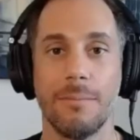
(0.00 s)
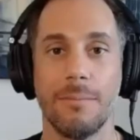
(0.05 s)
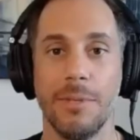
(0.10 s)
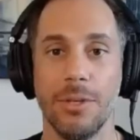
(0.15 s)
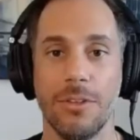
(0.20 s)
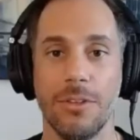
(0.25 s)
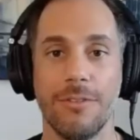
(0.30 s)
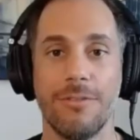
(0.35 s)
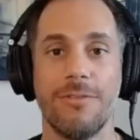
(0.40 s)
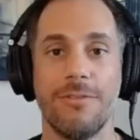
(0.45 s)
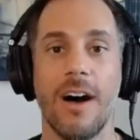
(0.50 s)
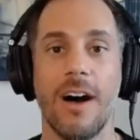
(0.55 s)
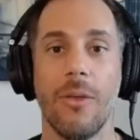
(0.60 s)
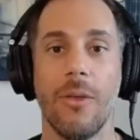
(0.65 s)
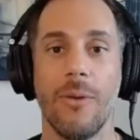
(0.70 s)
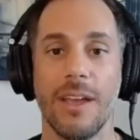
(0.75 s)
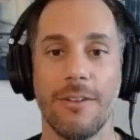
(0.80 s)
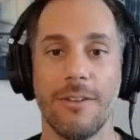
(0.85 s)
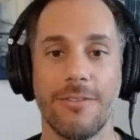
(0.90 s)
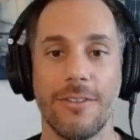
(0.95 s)
build um, the
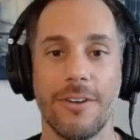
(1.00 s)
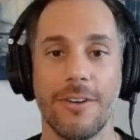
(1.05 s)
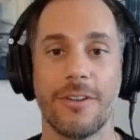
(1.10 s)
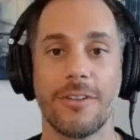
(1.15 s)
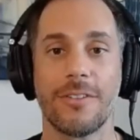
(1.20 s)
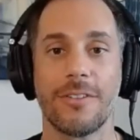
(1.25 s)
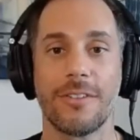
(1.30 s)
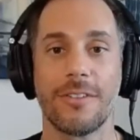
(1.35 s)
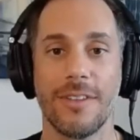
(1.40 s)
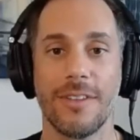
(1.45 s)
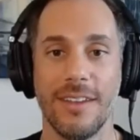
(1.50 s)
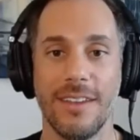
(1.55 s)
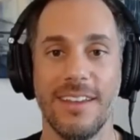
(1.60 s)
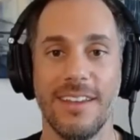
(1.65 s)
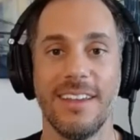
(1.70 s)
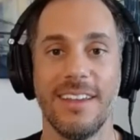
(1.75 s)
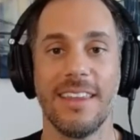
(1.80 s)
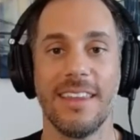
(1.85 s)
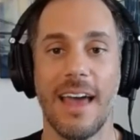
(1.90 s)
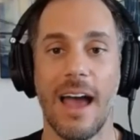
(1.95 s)
following first.
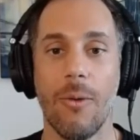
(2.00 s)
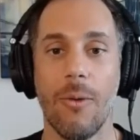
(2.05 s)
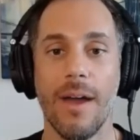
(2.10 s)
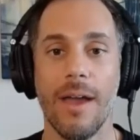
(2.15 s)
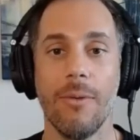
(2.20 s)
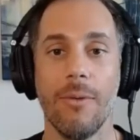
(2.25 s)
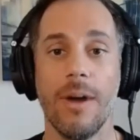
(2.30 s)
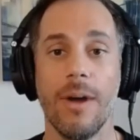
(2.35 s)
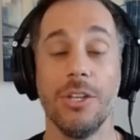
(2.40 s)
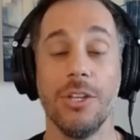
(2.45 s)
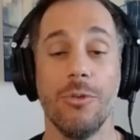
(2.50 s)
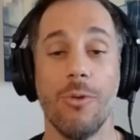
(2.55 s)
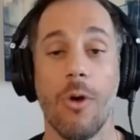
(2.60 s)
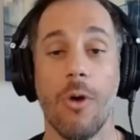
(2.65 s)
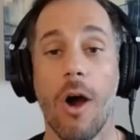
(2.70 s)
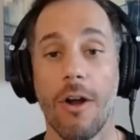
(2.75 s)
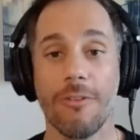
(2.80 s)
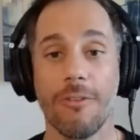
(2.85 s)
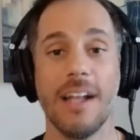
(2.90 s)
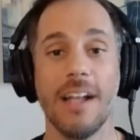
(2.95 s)
Yeah. That way, when
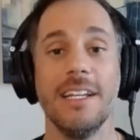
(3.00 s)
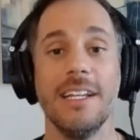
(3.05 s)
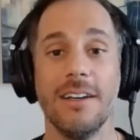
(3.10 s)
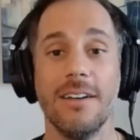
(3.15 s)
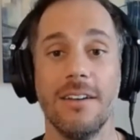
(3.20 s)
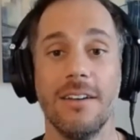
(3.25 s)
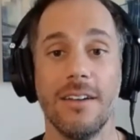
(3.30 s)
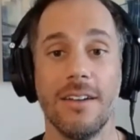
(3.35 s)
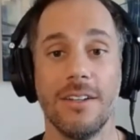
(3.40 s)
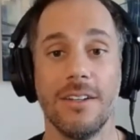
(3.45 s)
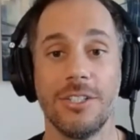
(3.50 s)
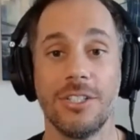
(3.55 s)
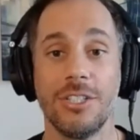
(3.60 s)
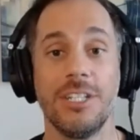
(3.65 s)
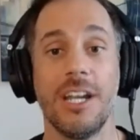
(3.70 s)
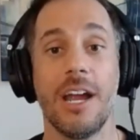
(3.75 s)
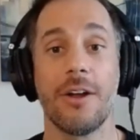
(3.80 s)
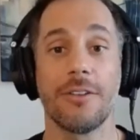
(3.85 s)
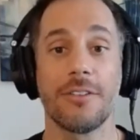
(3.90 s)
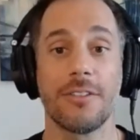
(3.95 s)
you are ready to
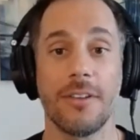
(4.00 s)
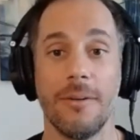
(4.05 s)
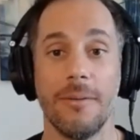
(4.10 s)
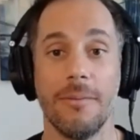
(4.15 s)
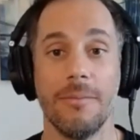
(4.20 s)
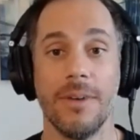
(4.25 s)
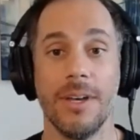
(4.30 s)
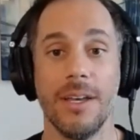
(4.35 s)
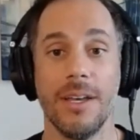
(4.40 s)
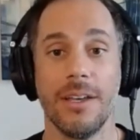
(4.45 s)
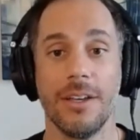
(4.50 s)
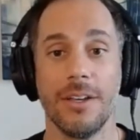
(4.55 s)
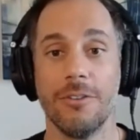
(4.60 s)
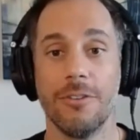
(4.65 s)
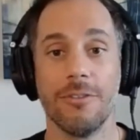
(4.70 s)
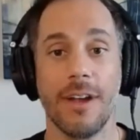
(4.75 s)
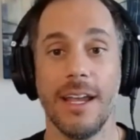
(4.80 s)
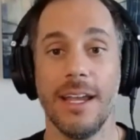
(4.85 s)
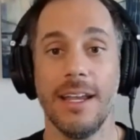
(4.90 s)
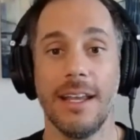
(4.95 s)
share some
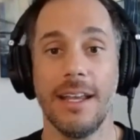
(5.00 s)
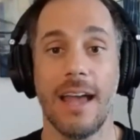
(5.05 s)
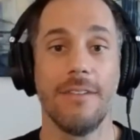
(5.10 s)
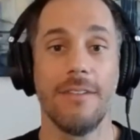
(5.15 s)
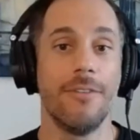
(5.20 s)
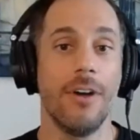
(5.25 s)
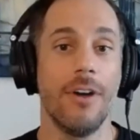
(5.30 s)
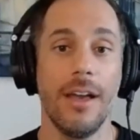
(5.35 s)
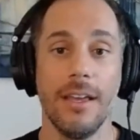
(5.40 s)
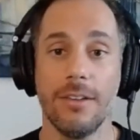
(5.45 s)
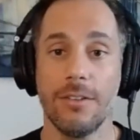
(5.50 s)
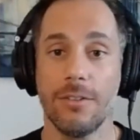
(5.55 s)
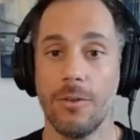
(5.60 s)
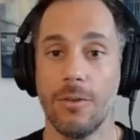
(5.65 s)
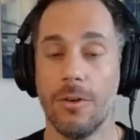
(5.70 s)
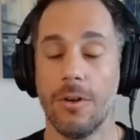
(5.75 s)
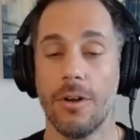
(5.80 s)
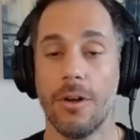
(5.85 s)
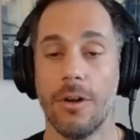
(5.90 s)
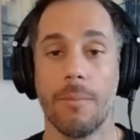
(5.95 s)
great advice
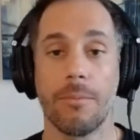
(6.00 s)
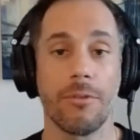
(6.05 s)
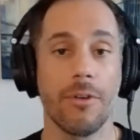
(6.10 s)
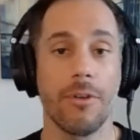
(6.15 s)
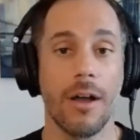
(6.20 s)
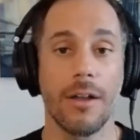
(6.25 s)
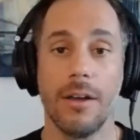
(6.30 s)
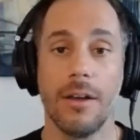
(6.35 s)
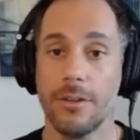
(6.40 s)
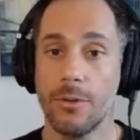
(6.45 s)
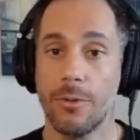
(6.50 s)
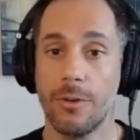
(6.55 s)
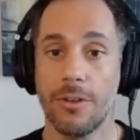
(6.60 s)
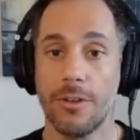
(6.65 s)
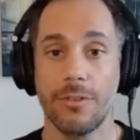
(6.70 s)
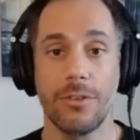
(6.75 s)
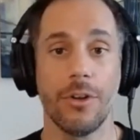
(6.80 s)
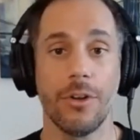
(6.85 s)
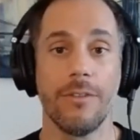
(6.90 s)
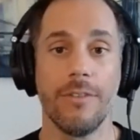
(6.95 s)
or a product or
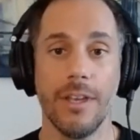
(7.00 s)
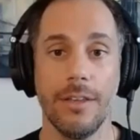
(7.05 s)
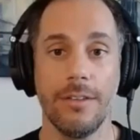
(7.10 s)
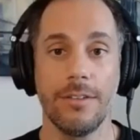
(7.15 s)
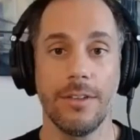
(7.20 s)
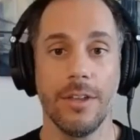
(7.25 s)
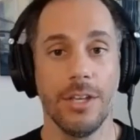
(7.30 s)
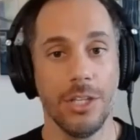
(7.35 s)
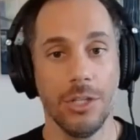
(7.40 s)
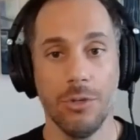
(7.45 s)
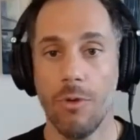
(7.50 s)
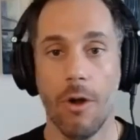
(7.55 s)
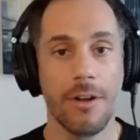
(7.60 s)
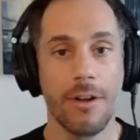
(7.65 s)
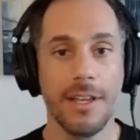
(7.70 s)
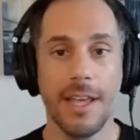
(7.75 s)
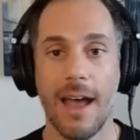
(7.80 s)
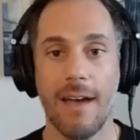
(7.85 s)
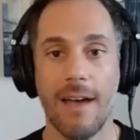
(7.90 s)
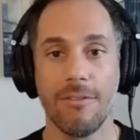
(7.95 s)
a service, you
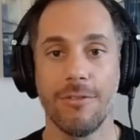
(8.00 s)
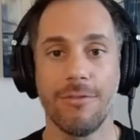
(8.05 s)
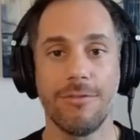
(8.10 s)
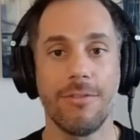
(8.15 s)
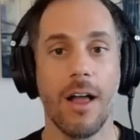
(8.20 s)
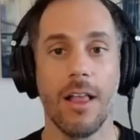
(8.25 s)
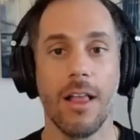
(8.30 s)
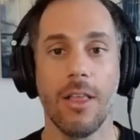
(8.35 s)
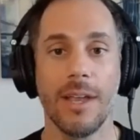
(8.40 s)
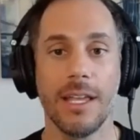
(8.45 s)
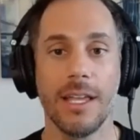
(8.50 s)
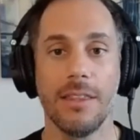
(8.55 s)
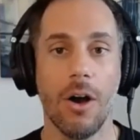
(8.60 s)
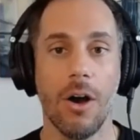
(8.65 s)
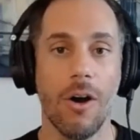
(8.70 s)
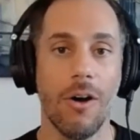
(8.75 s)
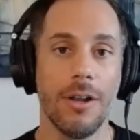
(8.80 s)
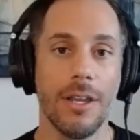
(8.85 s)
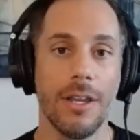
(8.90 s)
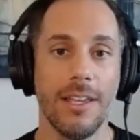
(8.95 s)
already have the following in
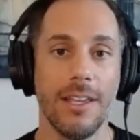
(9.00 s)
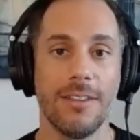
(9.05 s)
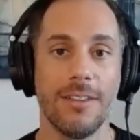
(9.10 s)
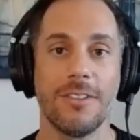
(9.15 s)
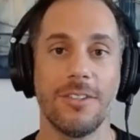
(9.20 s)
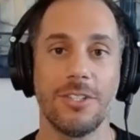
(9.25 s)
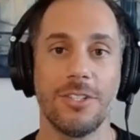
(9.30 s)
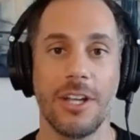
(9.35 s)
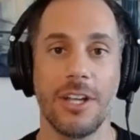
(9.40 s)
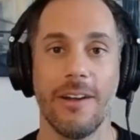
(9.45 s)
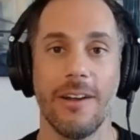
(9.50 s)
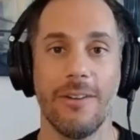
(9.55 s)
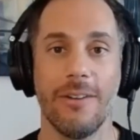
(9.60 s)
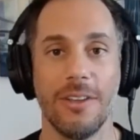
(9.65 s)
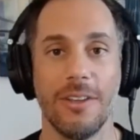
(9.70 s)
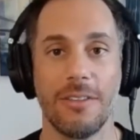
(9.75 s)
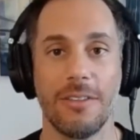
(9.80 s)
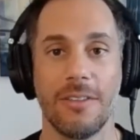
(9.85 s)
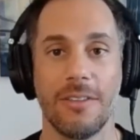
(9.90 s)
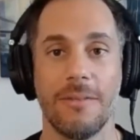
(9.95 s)
the audience to share with